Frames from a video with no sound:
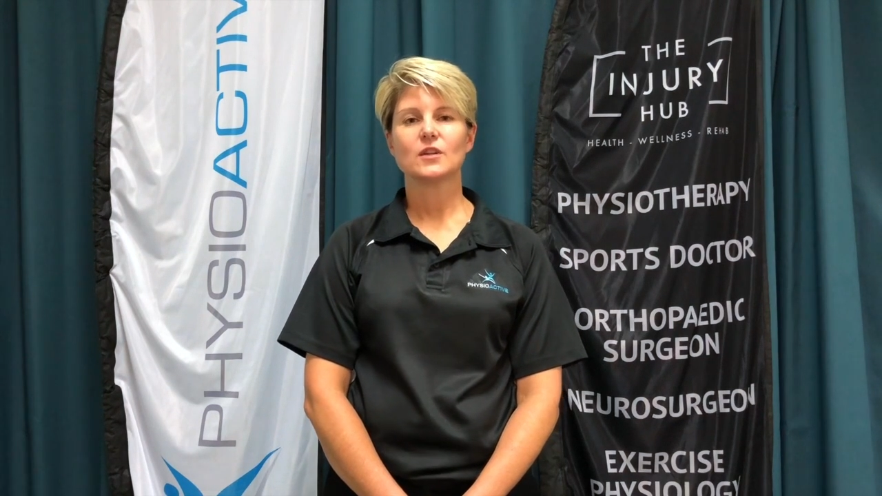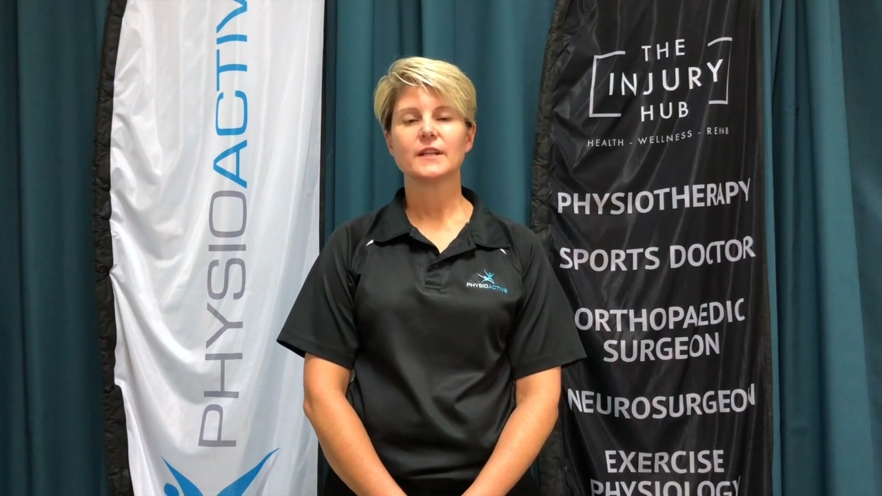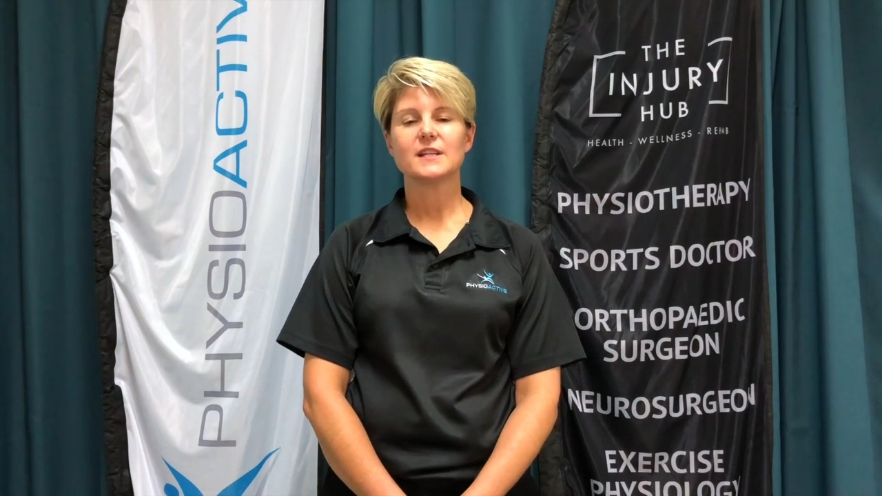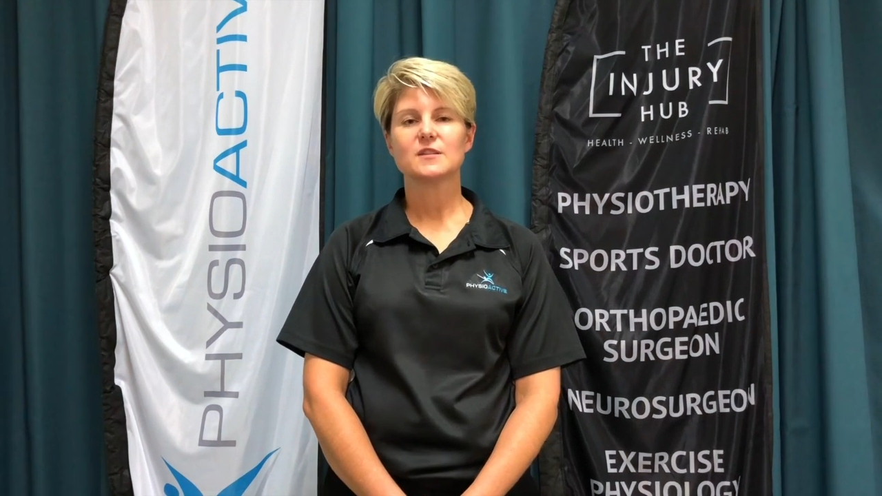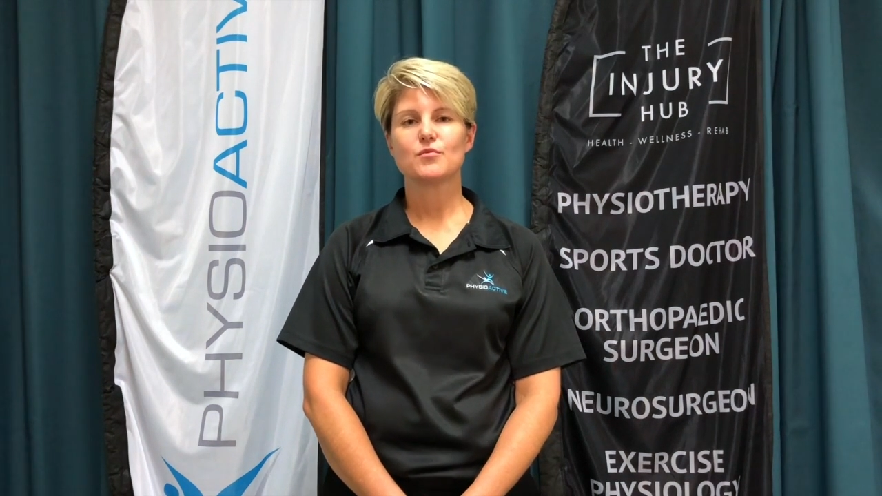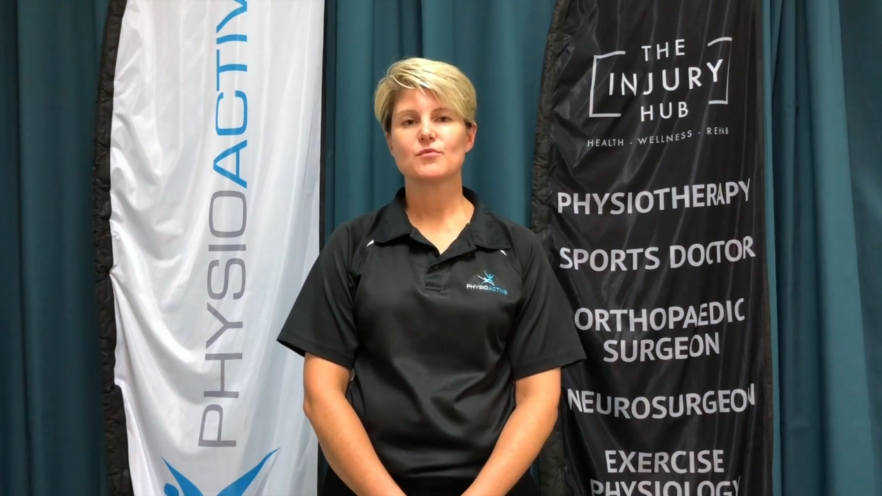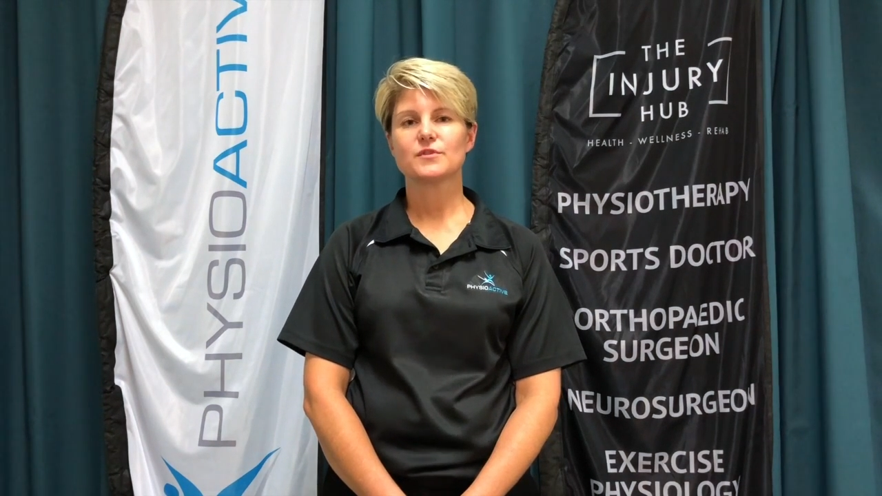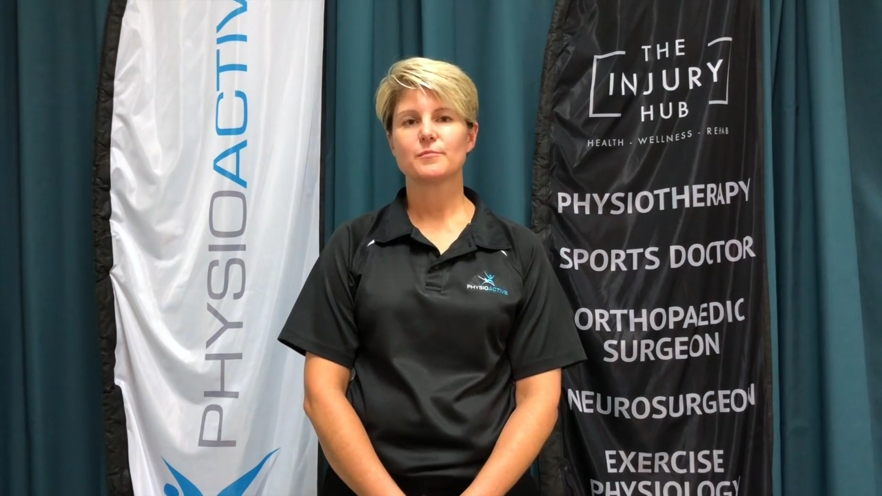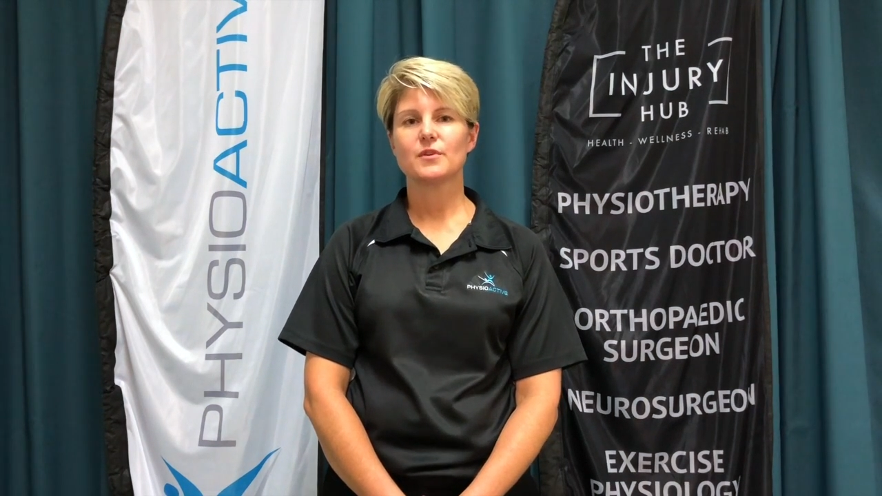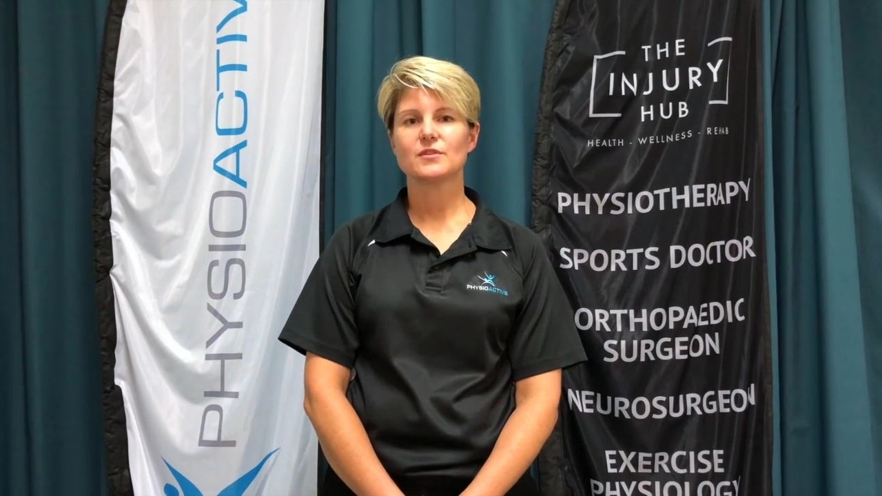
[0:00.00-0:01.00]
elite sports
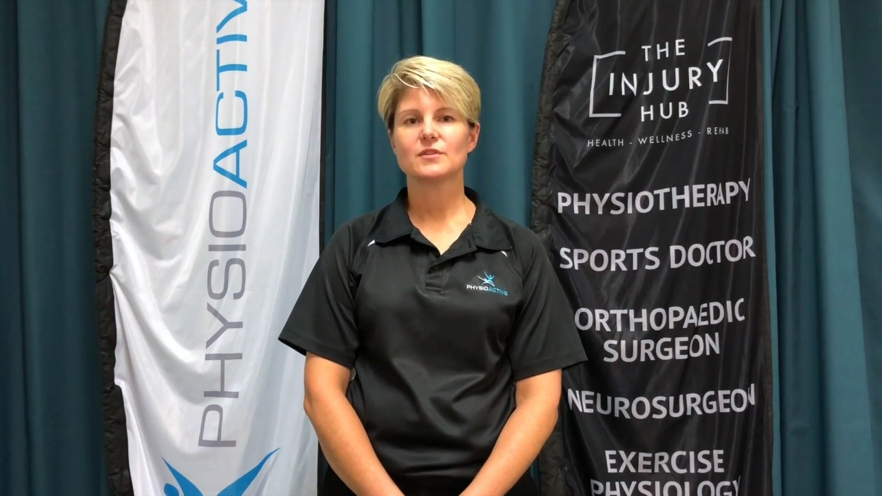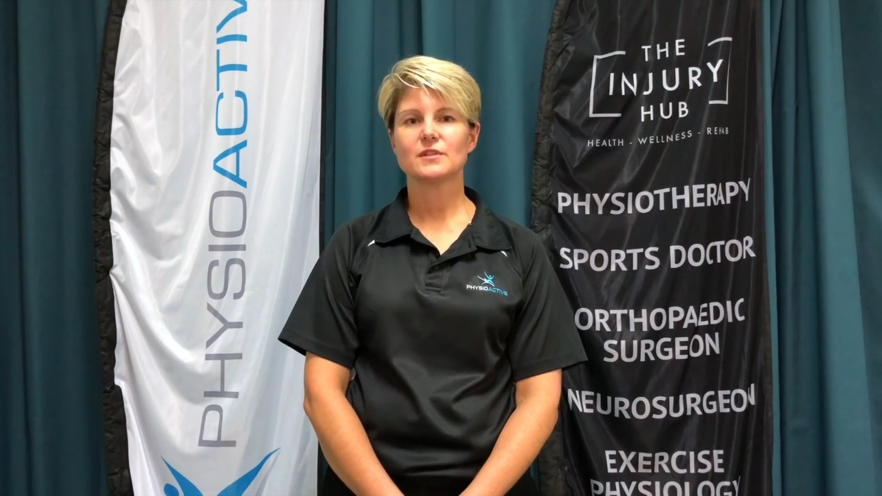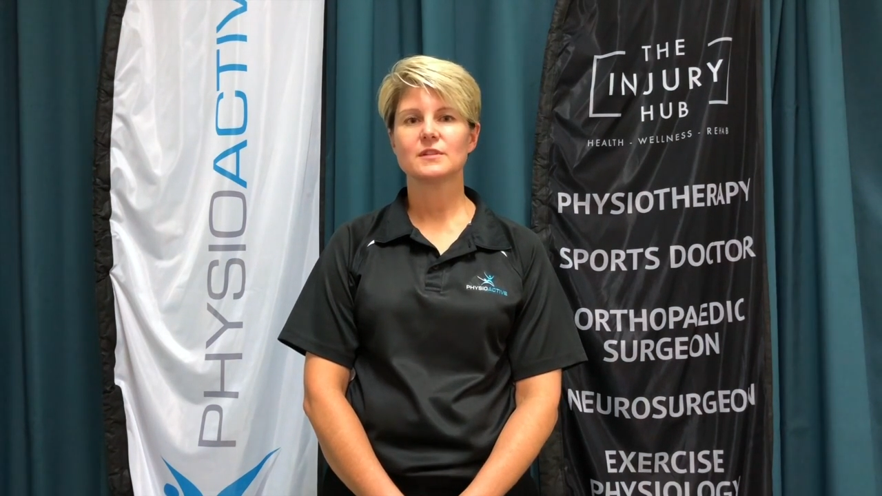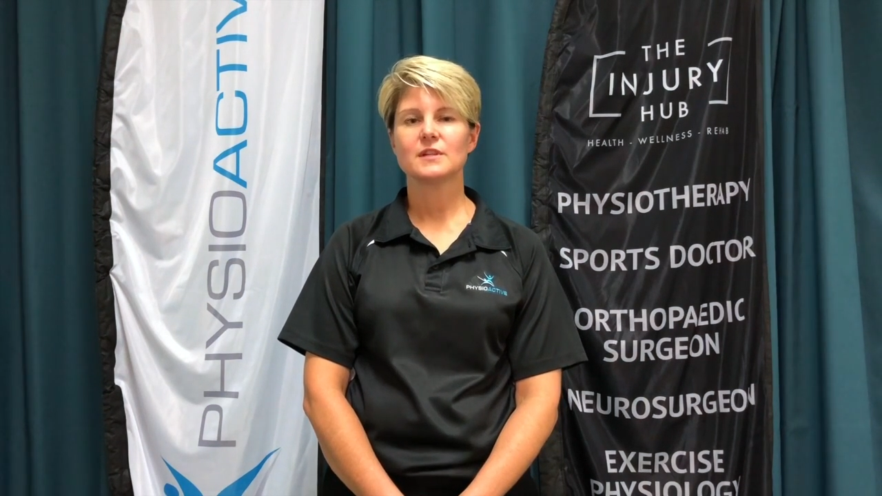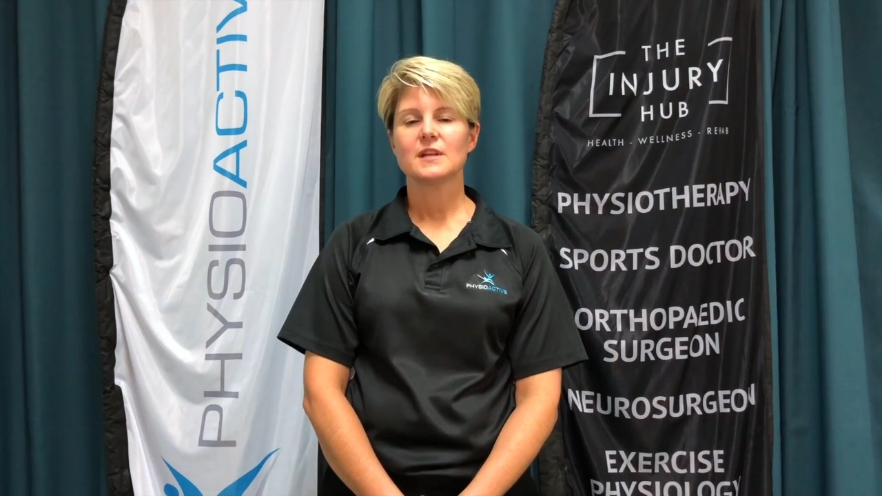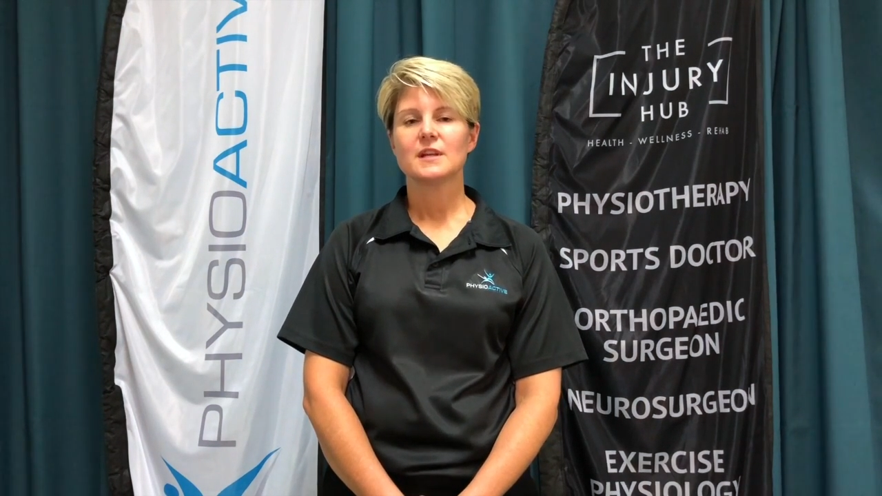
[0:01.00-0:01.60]
person,